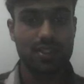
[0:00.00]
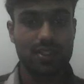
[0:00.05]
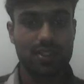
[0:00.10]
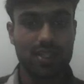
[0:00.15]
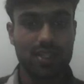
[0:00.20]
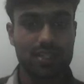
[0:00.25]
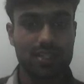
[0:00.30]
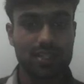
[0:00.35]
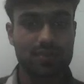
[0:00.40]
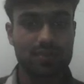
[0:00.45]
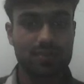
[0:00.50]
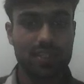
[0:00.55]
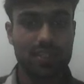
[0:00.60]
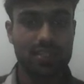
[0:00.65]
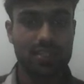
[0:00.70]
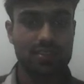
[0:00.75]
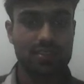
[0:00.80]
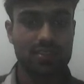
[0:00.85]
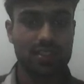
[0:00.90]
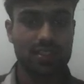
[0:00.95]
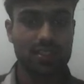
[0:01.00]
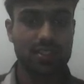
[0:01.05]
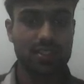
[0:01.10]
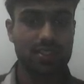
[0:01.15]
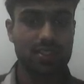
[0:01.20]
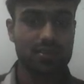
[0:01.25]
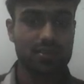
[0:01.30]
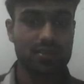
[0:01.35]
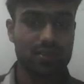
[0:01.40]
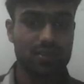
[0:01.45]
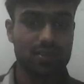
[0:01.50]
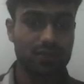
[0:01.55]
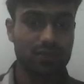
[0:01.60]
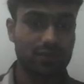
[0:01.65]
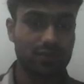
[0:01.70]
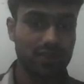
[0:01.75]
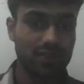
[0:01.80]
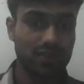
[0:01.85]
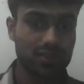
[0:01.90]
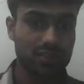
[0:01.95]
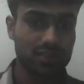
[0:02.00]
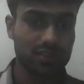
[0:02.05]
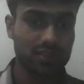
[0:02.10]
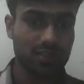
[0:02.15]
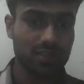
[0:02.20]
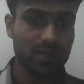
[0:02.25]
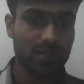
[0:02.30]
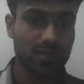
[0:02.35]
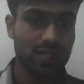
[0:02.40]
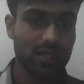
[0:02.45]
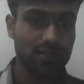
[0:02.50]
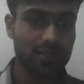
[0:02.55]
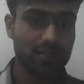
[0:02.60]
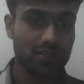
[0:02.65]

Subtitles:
as we can see here, the first command.